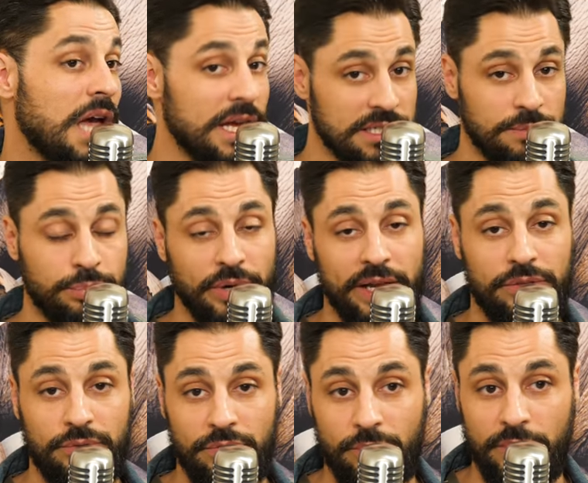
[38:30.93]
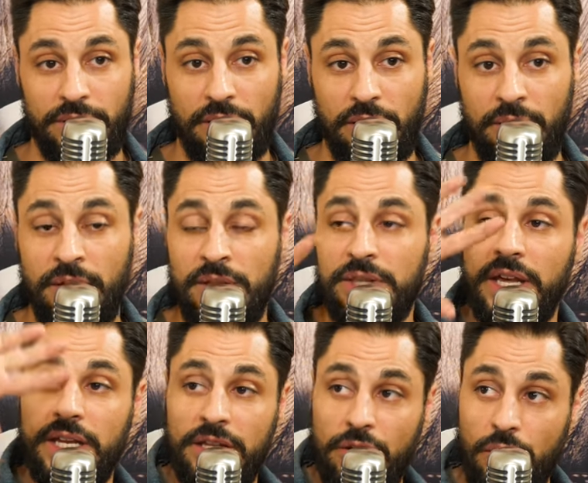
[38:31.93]
doesn't break through the window.
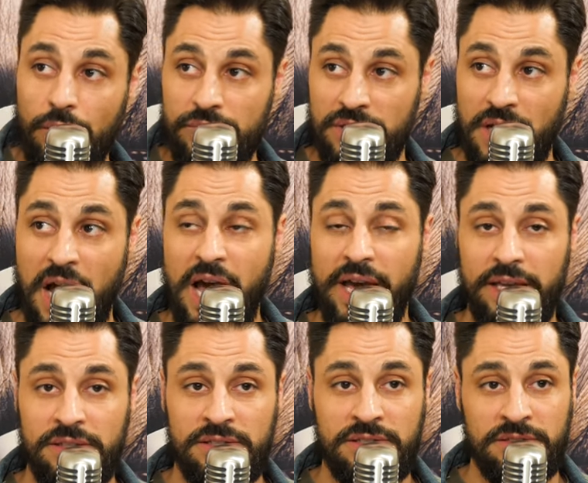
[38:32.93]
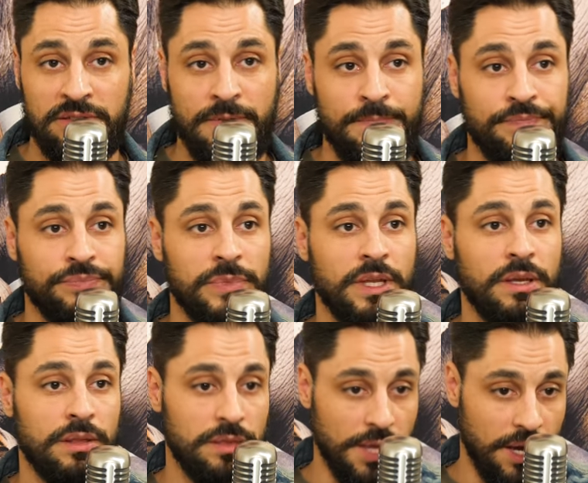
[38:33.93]
Then it goes and hides.
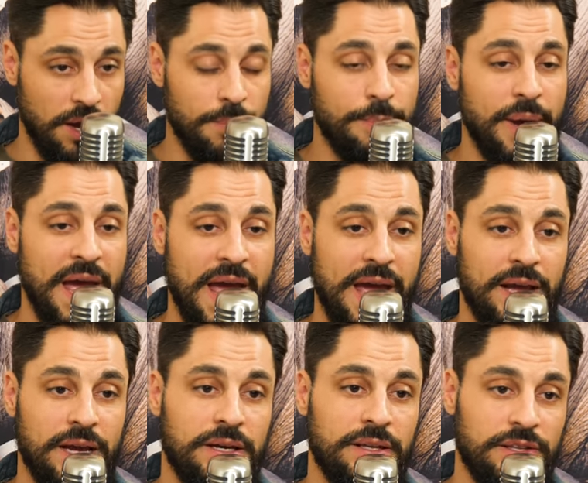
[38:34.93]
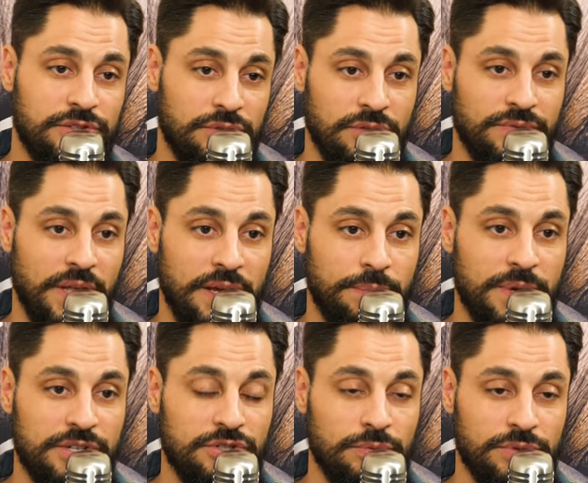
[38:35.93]
They come back. They sort of like
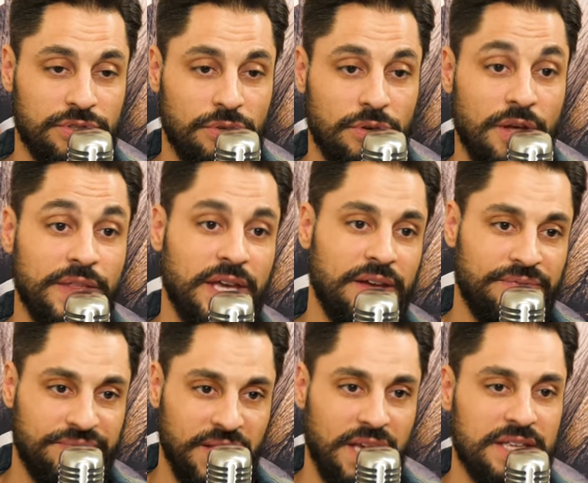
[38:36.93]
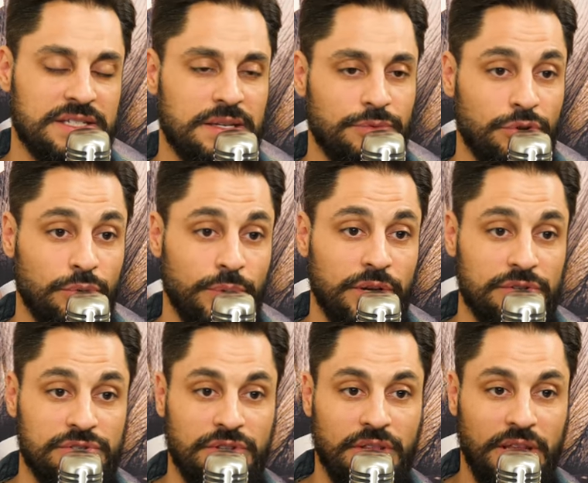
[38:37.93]
make sure what's going on. They can't see him through the
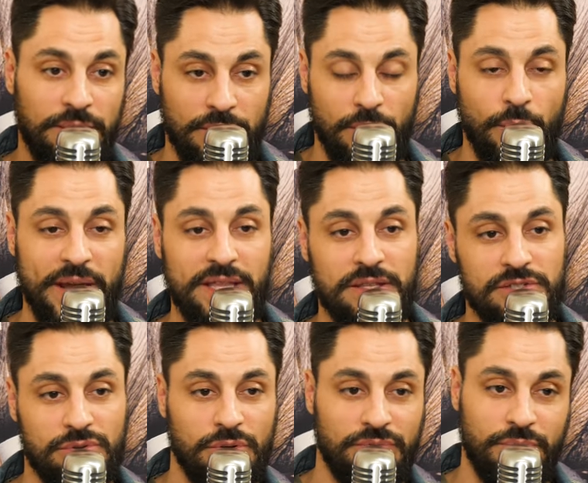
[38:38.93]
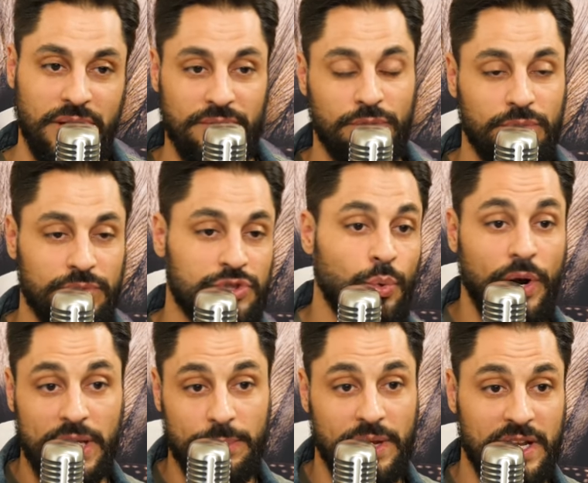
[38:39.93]
window. So then they wait the sort of whatever
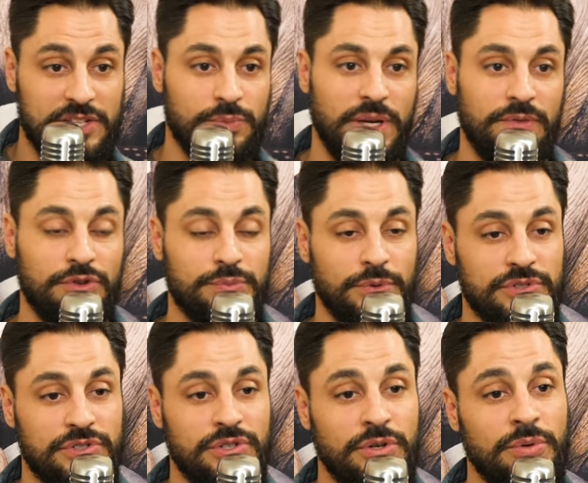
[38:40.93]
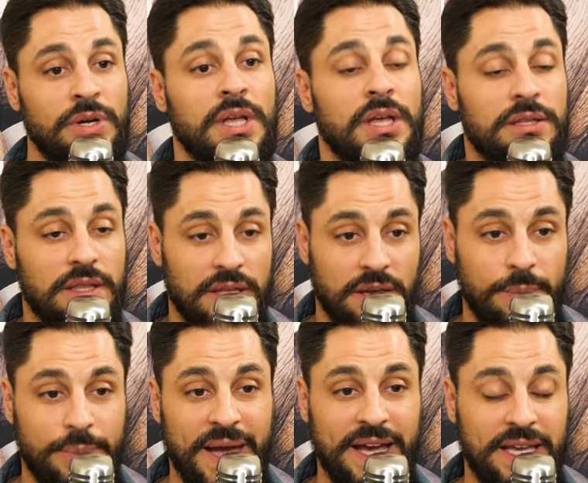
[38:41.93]
20 minutes, whatever's supposed to do. Then they
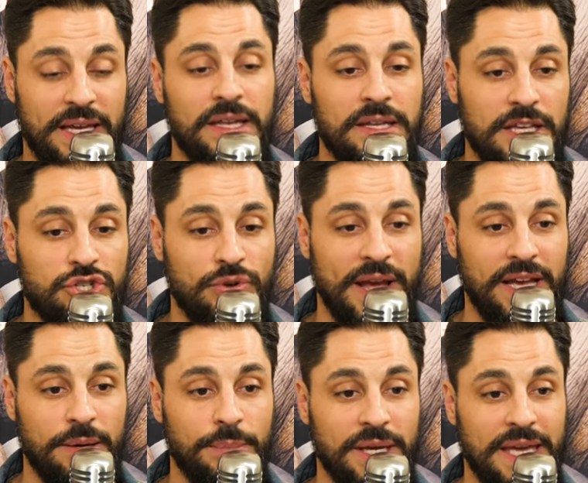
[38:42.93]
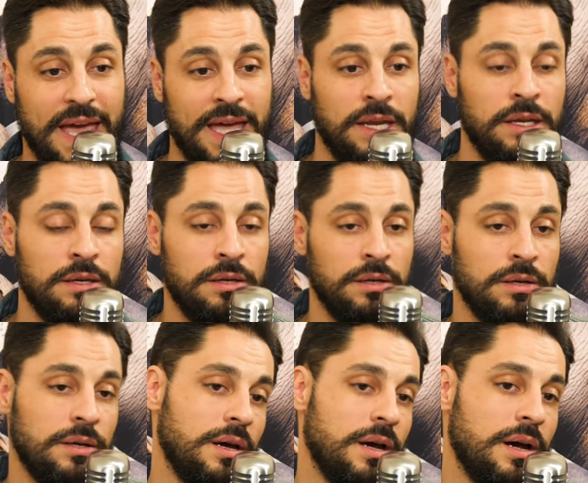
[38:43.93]
come back in. They trank him again,
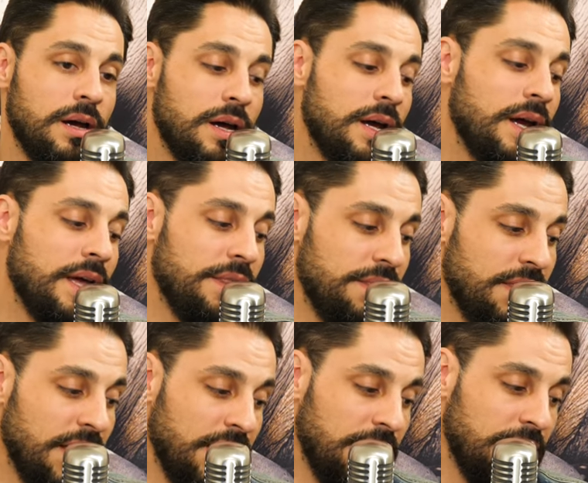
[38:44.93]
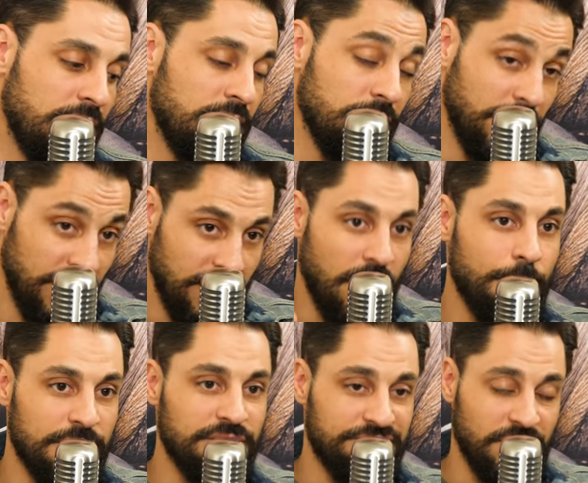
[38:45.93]
and then they like
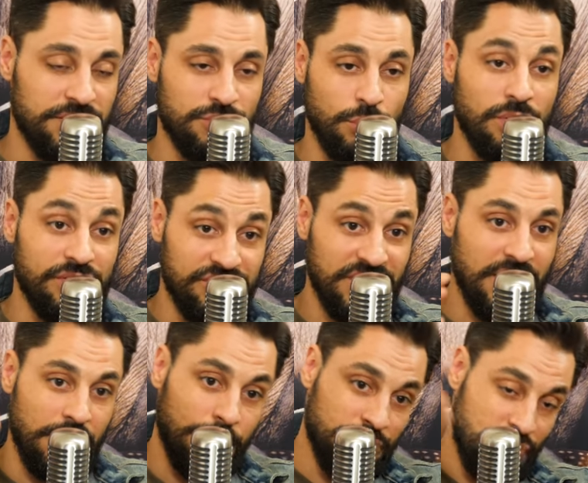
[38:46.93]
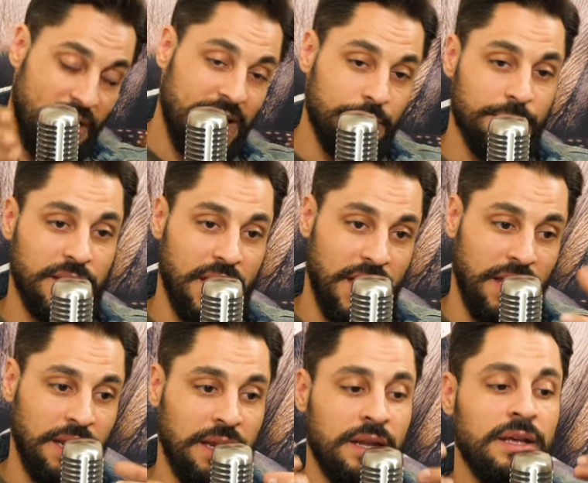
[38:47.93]
come in the front door, see him, trank him
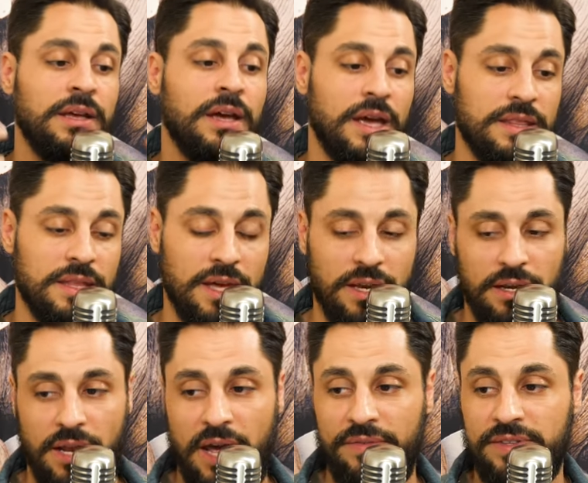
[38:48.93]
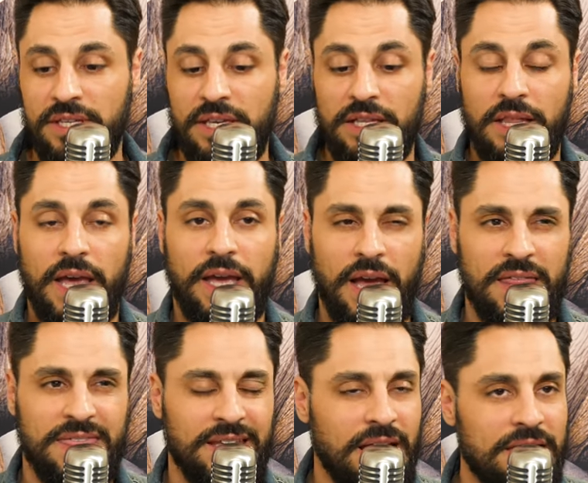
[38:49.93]
again, and then have to get like
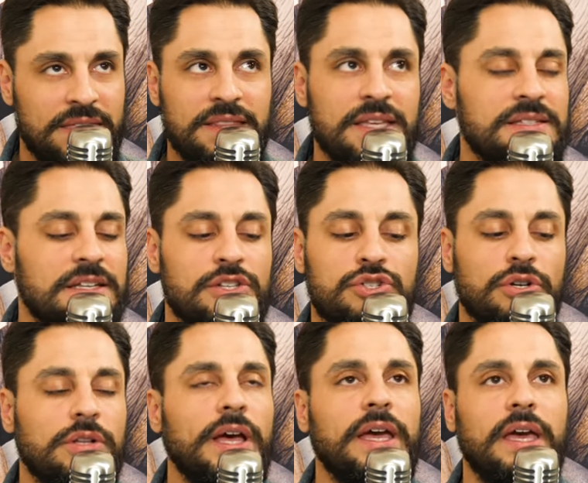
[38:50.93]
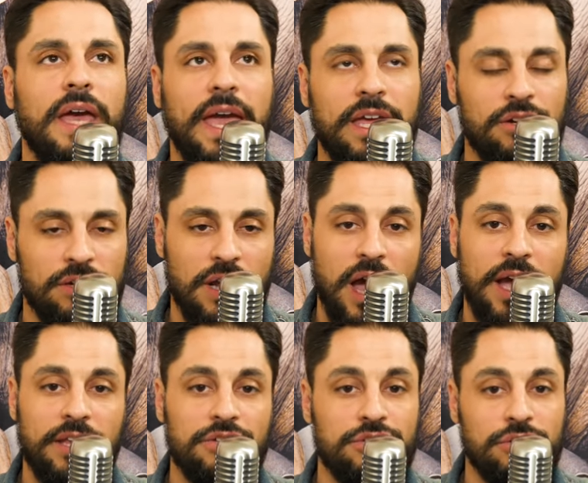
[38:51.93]
I think they said it took like 8 or
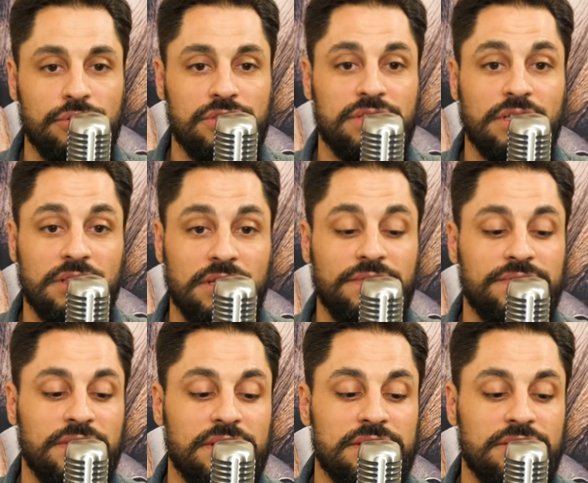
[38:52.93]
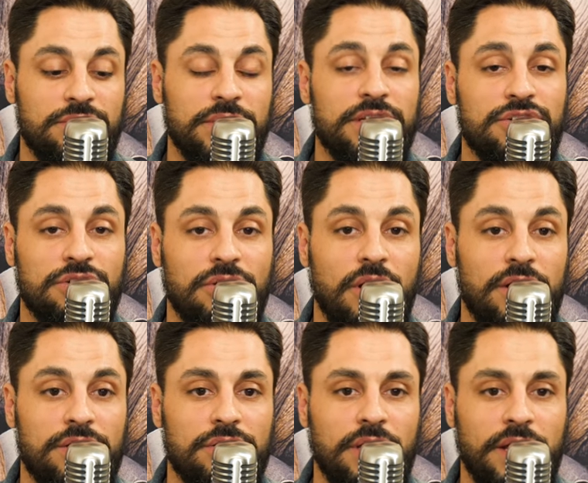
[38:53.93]
9 dudes to lift this creature
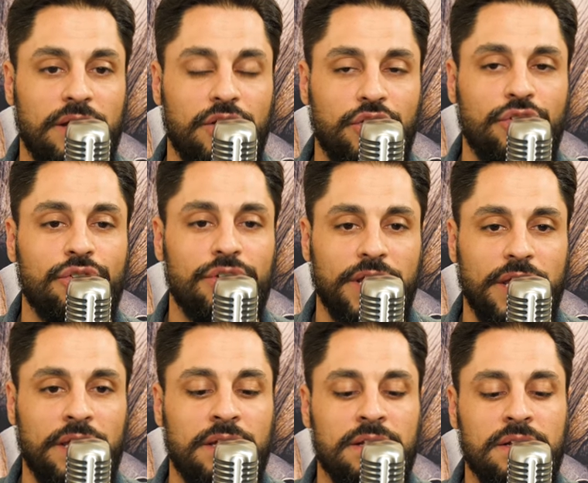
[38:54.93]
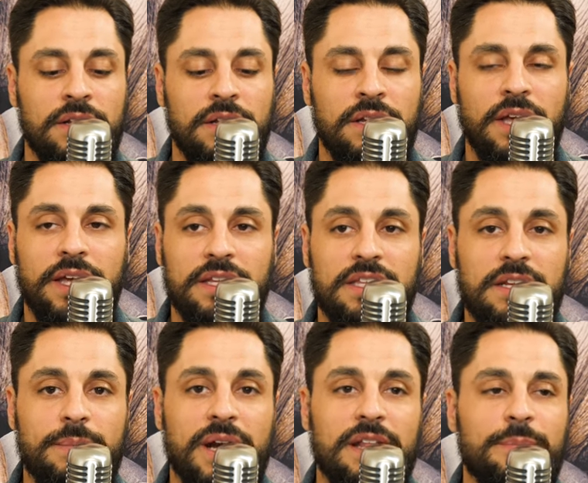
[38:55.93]
onto like a gurney and
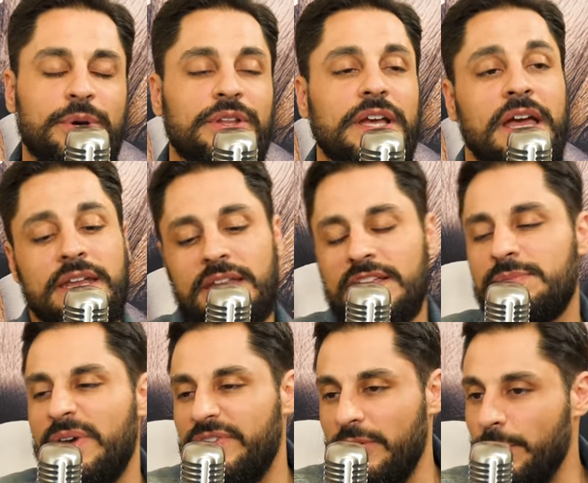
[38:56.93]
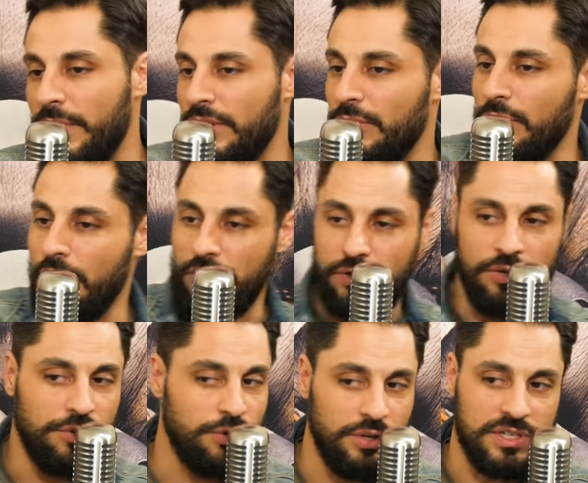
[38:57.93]
get him out of the building. Now, this is my favorite part of the whole
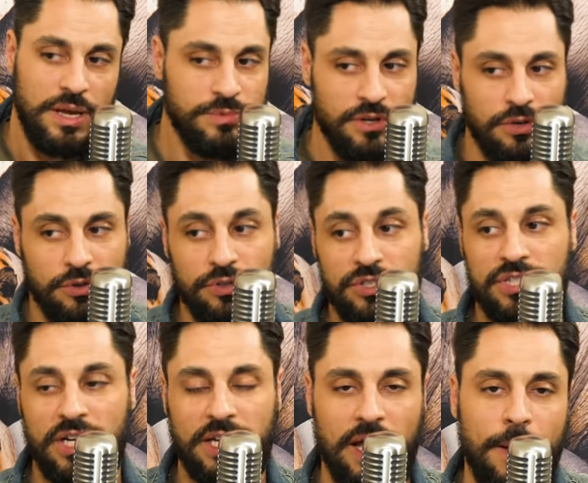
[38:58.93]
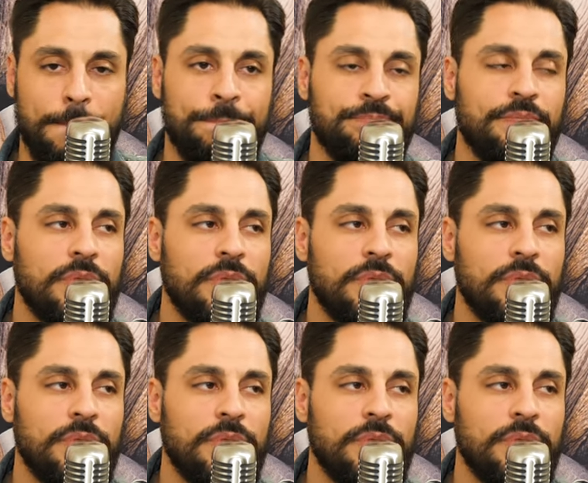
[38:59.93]
article, New York Times article. You can check it out.